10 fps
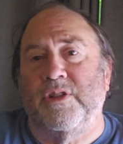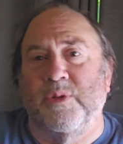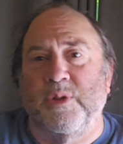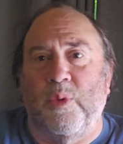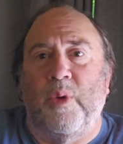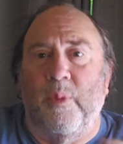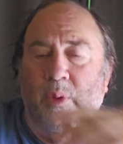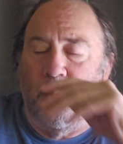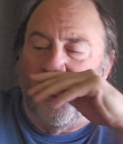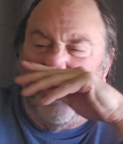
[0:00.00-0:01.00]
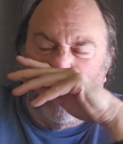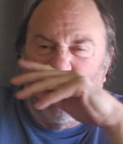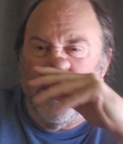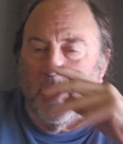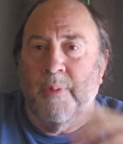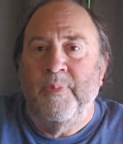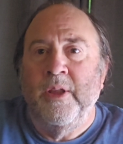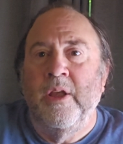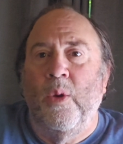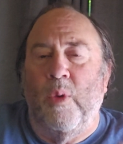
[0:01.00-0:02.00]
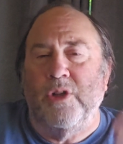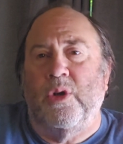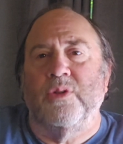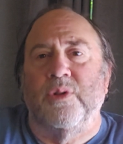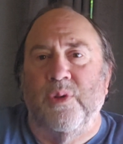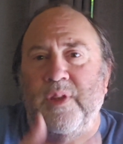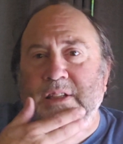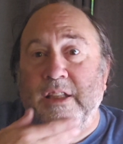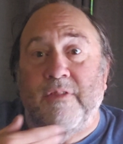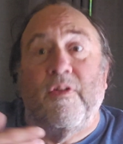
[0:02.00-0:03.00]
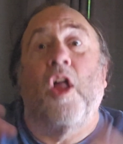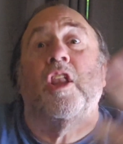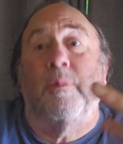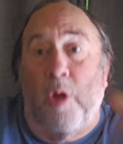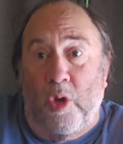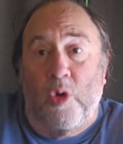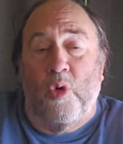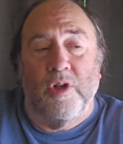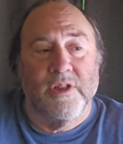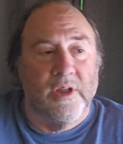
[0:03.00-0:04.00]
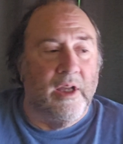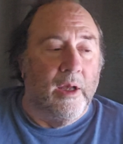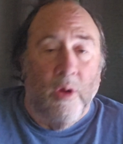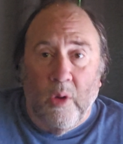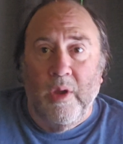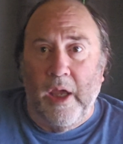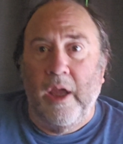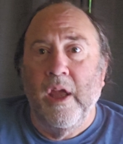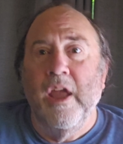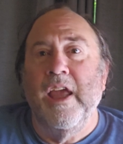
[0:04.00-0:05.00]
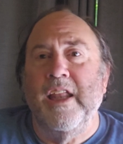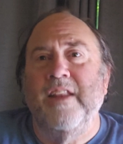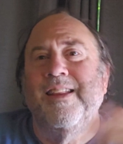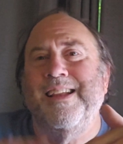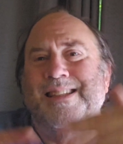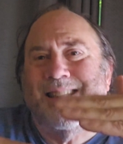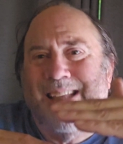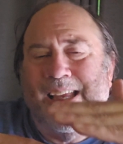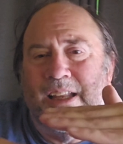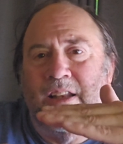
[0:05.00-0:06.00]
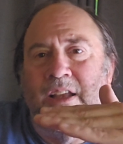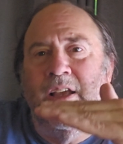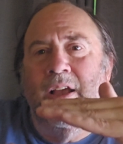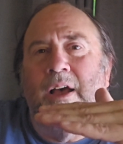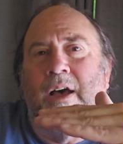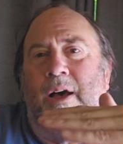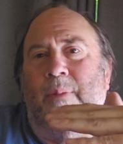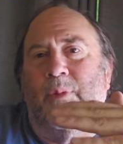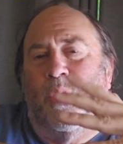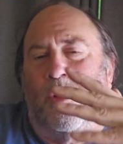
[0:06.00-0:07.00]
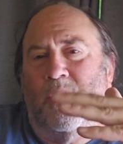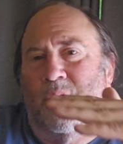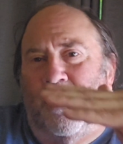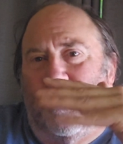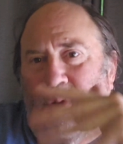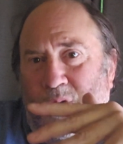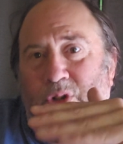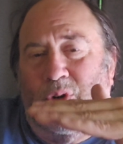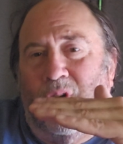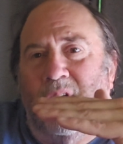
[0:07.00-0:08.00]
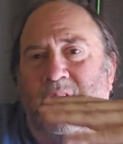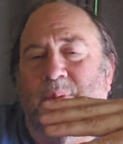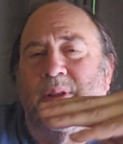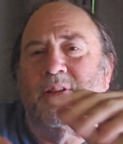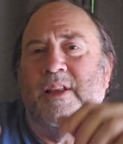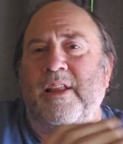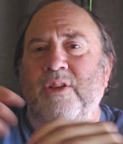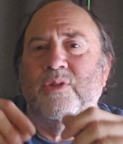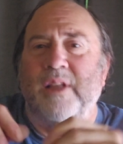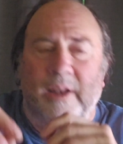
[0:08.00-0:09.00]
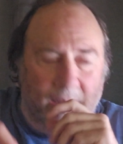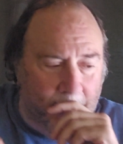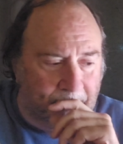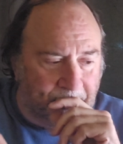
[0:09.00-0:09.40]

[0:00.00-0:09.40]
Someone said, well, why don't you just do? Why don't you also do things like the volleyball courts? Okay, anything that has sand or dirt. Sometimes they use that